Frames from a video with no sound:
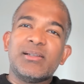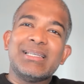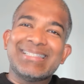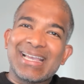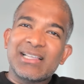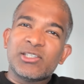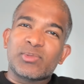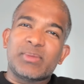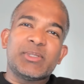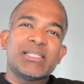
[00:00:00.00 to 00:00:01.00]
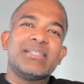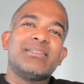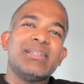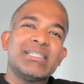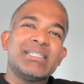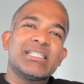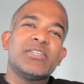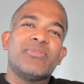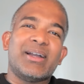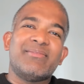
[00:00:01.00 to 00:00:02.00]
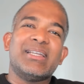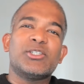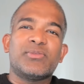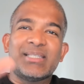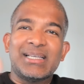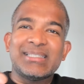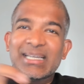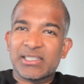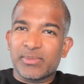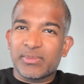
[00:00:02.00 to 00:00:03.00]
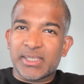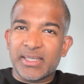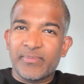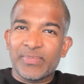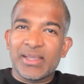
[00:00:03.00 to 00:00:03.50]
sales represent 365 days of sales activity,